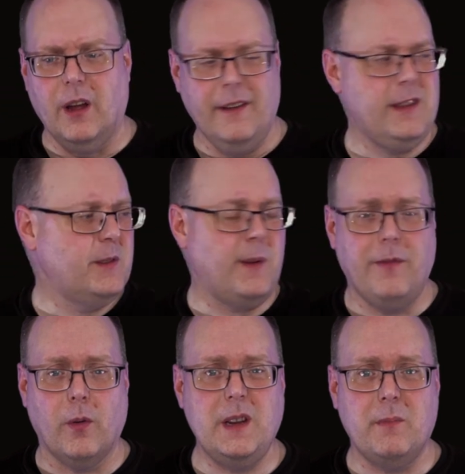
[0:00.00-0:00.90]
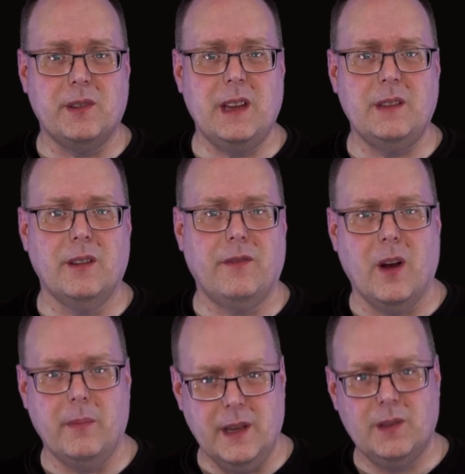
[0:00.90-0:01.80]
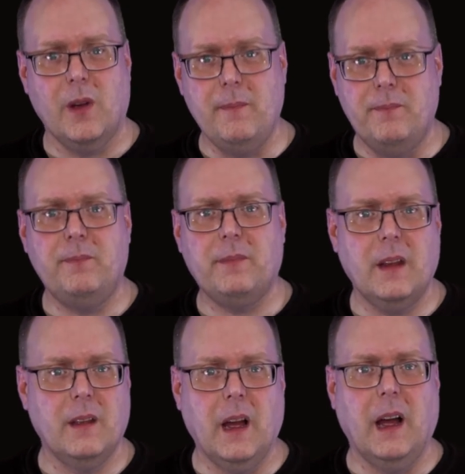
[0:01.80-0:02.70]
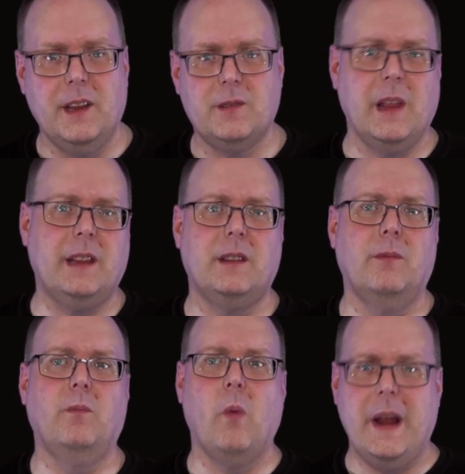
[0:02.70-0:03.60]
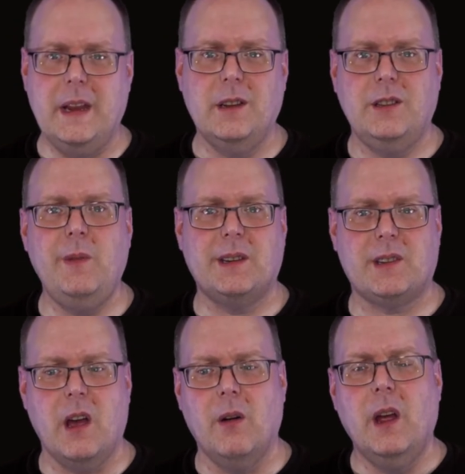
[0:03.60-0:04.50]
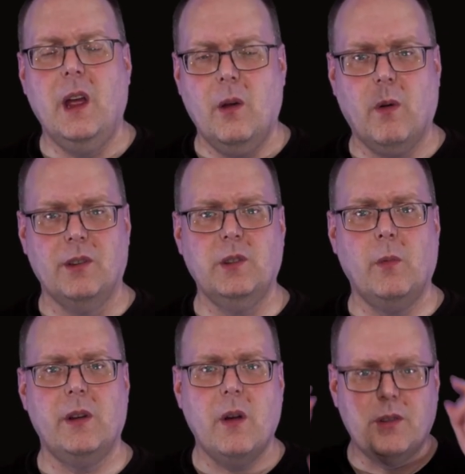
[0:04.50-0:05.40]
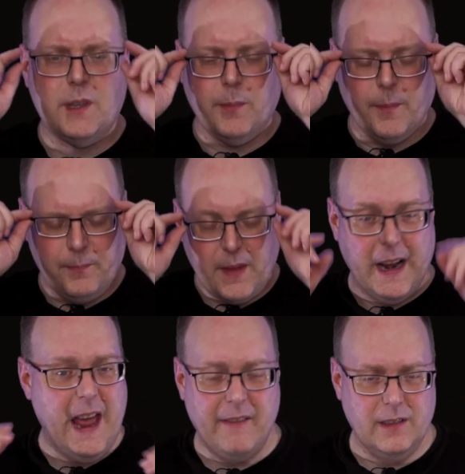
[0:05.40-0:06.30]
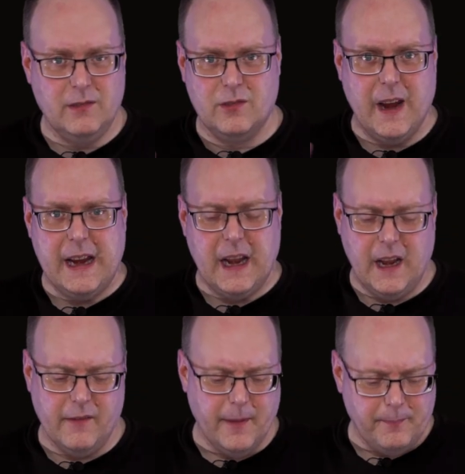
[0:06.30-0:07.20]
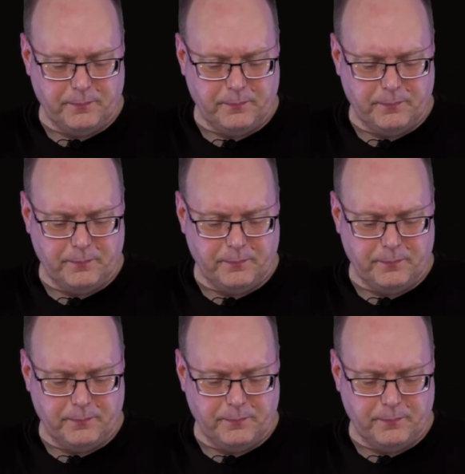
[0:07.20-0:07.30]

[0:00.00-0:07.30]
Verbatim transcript: Everything's been 14% so far, but this one uh, is like the wine I did two weeks ago, where it was a little more noticeable. And I haven't drank any of it.